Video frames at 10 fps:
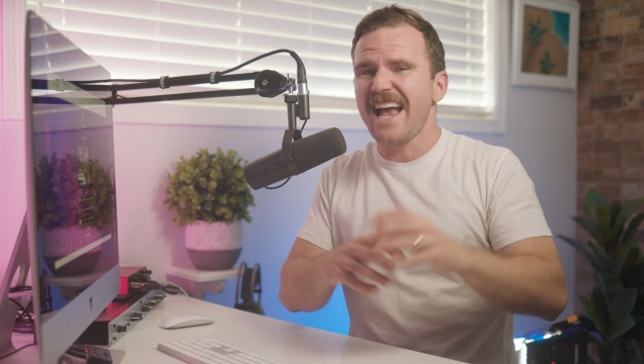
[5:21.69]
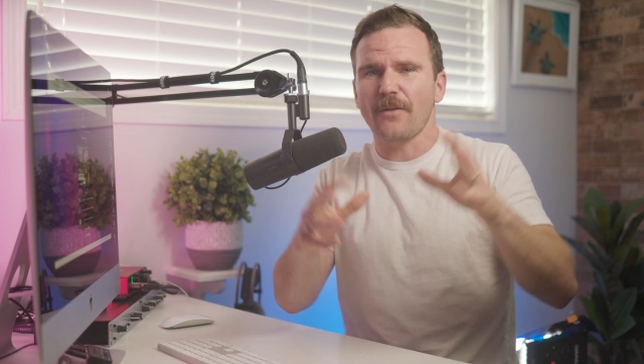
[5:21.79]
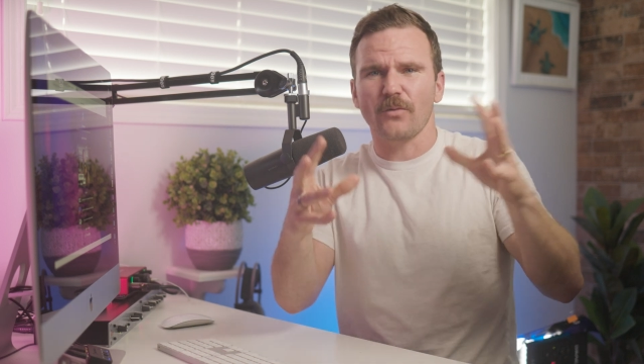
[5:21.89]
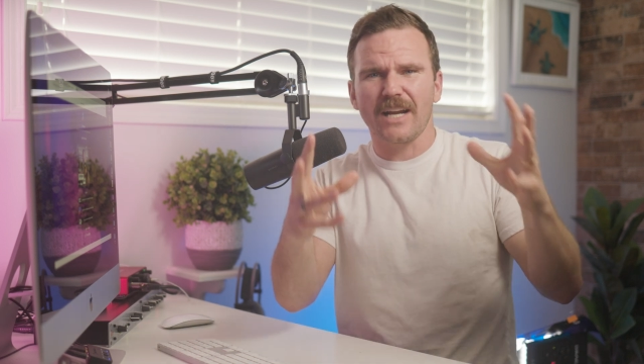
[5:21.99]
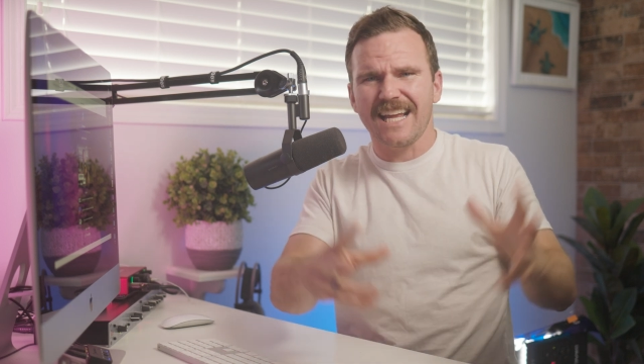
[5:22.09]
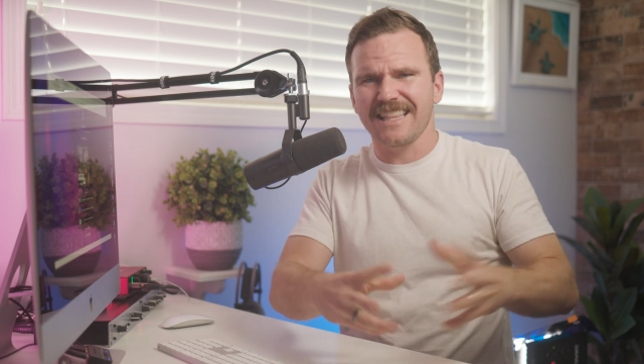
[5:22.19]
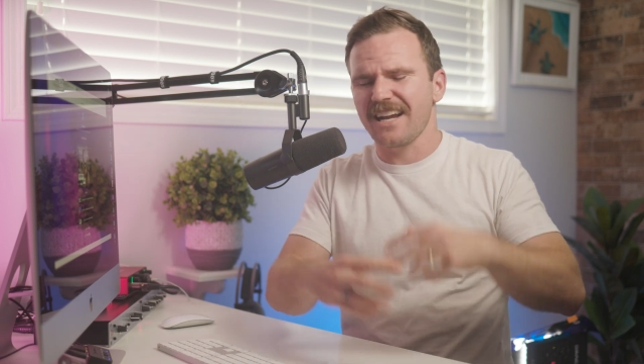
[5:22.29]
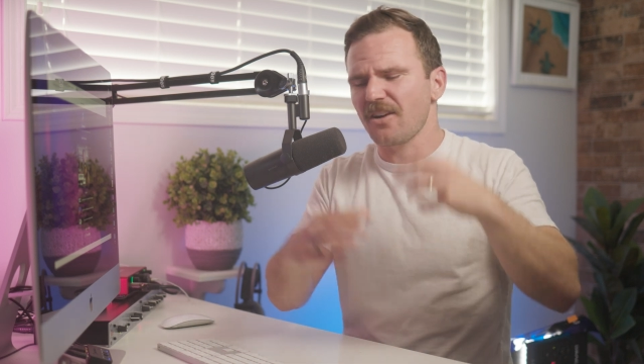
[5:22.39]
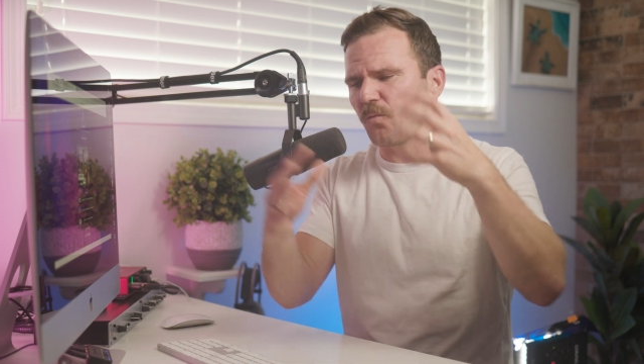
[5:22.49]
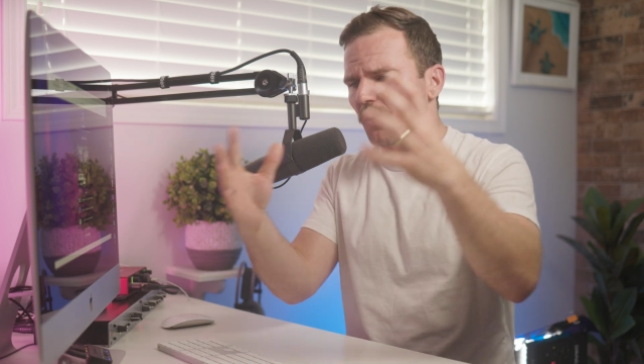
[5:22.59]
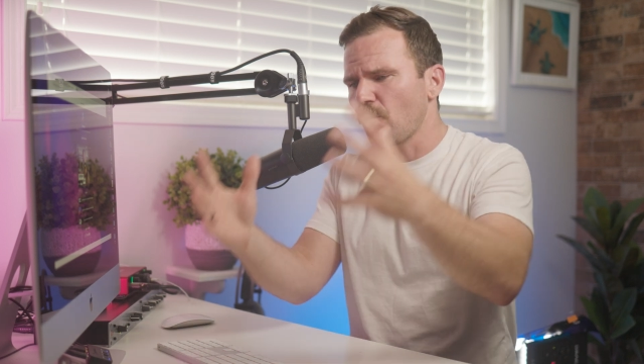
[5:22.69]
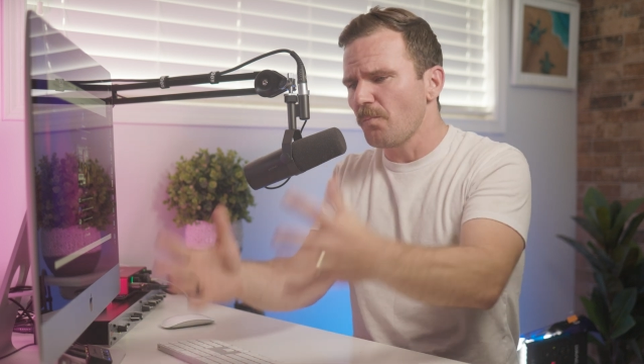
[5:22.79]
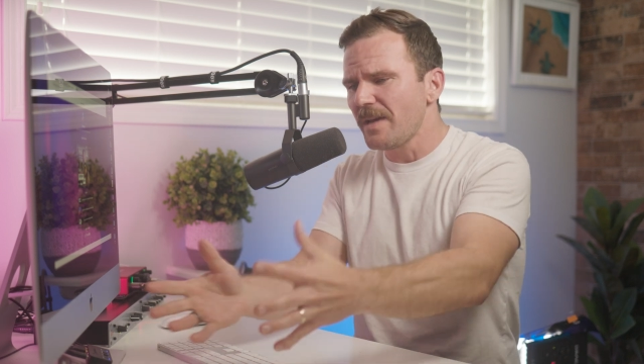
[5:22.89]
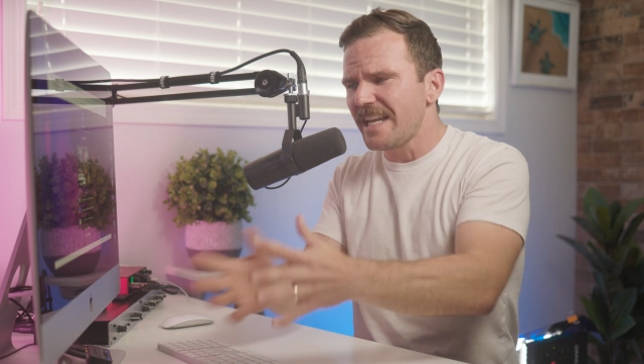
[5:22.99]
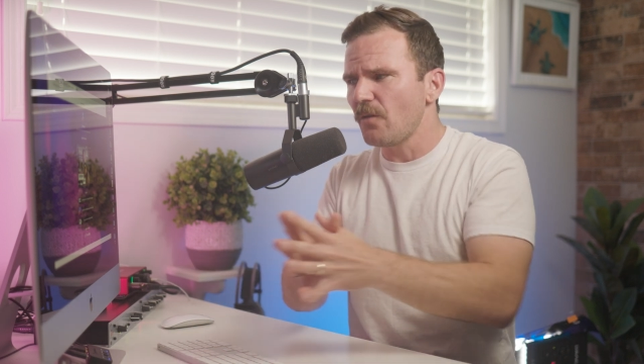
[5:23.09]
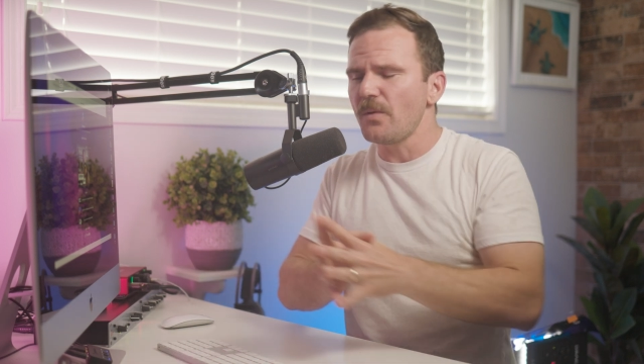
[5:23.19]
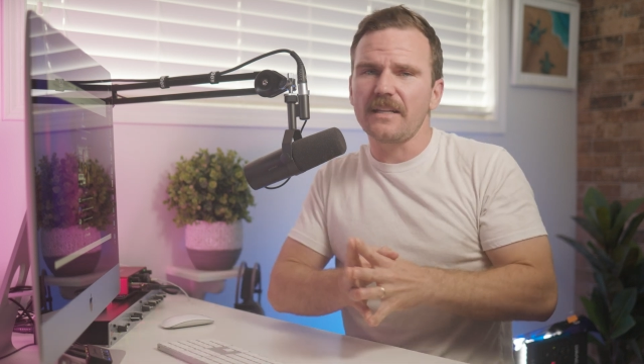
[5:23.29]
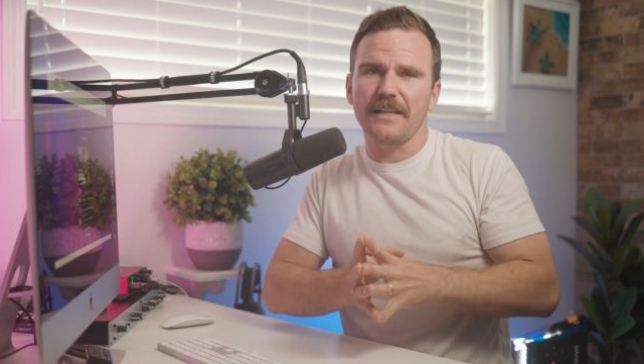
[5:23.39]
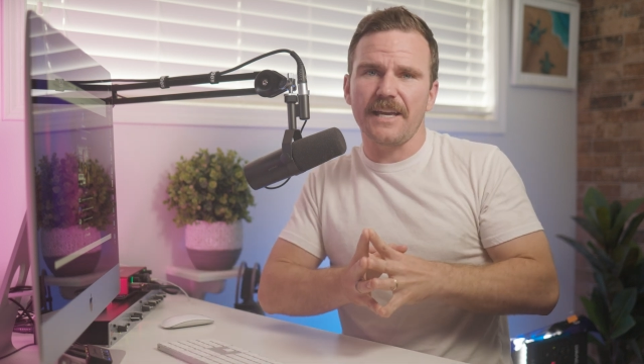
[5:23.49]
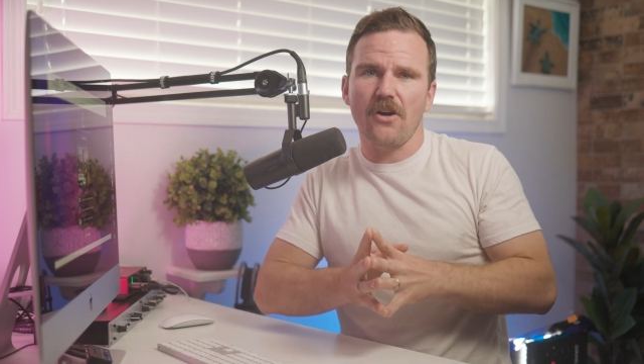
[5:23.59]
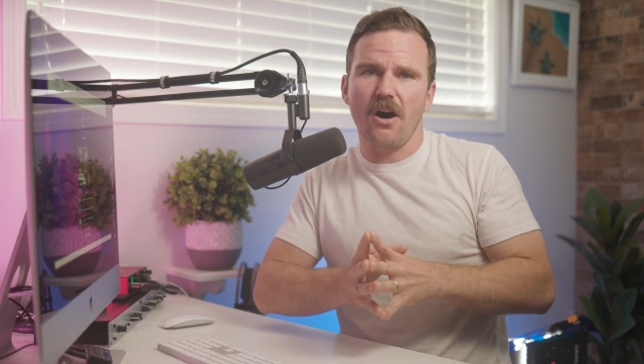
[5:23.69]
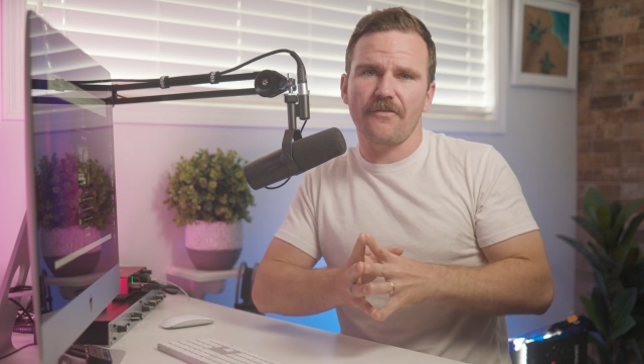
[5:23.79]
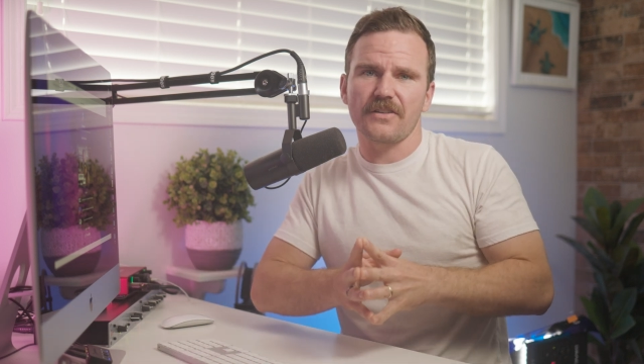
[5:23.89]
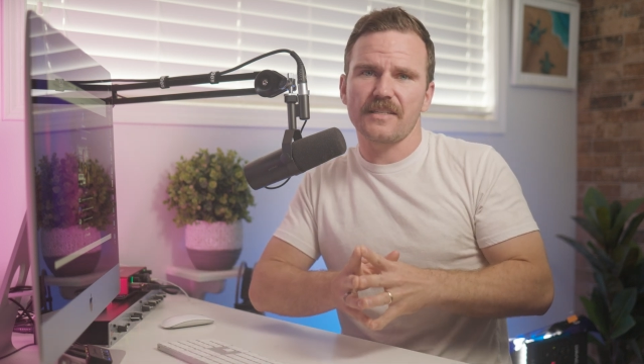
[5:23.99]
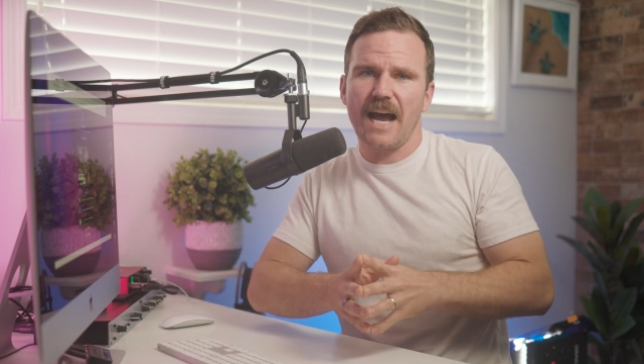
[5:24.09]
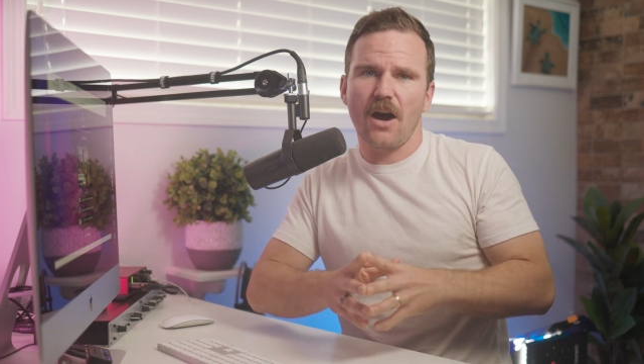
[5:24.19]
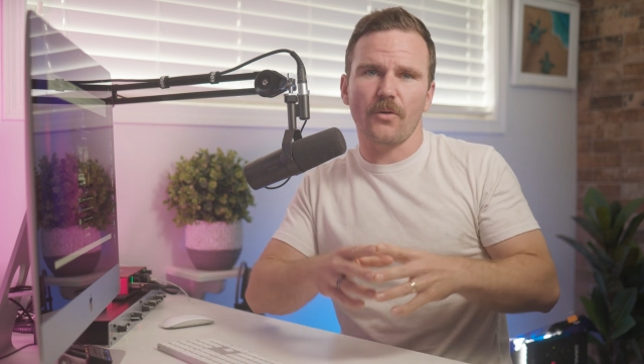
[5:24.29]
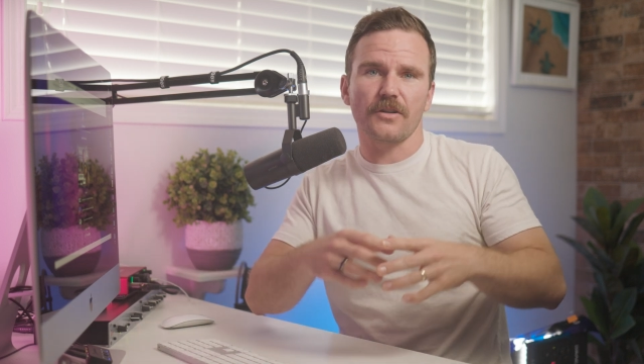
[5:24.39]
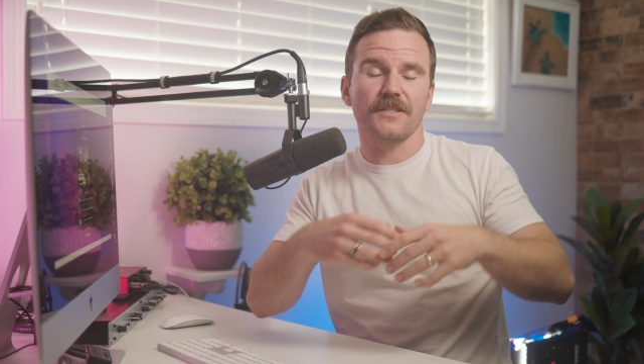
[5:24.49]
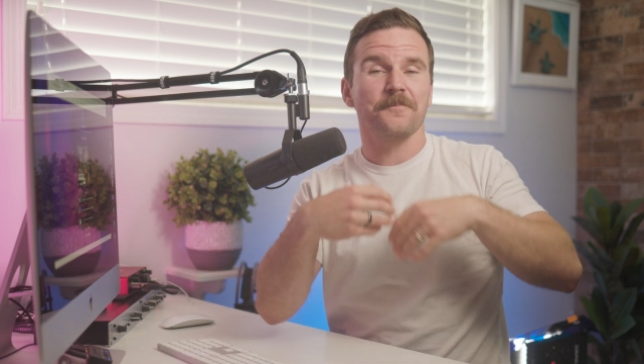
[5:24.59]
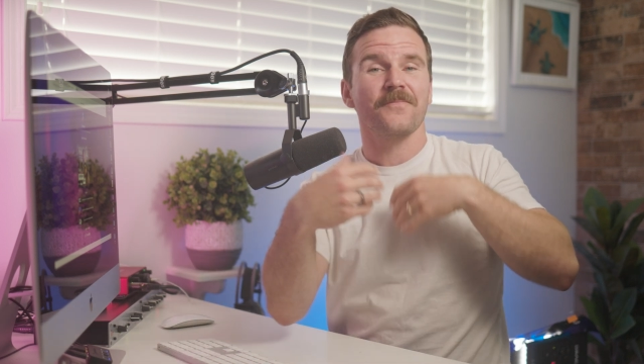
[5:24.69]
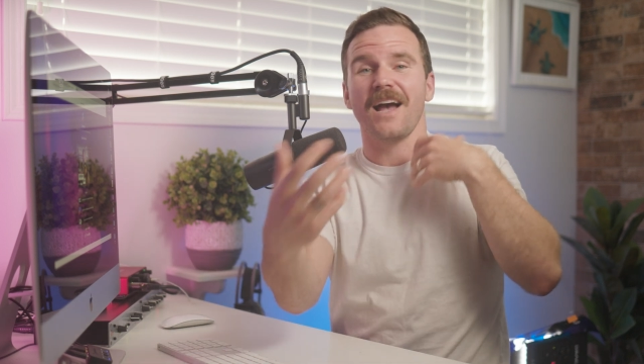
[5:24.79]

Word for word: And we're in there, we're meeting weekly in office hours.